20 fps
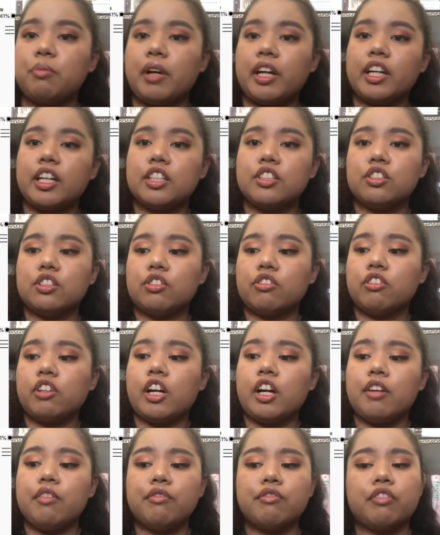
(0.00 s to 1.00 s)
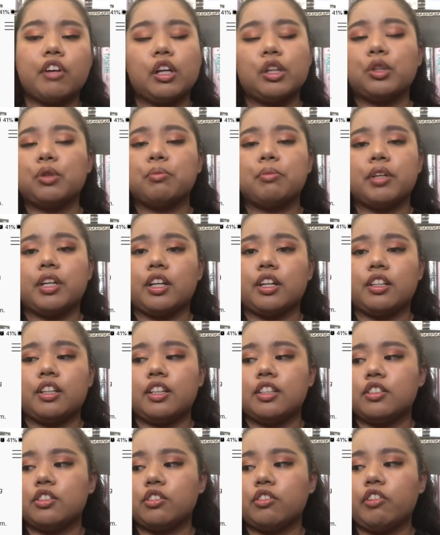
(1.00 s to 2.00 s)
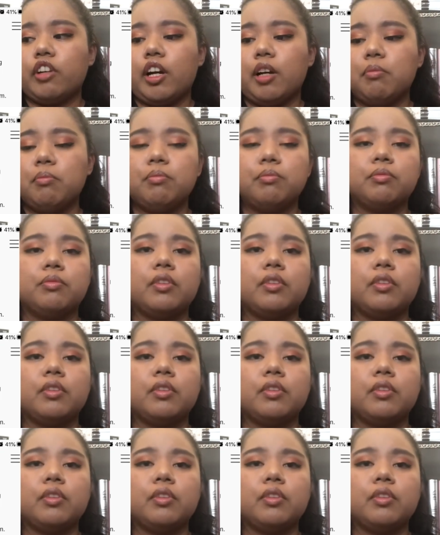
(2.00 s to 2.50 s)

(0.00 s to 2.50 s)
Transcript: Instagram. Follow me on Instagram.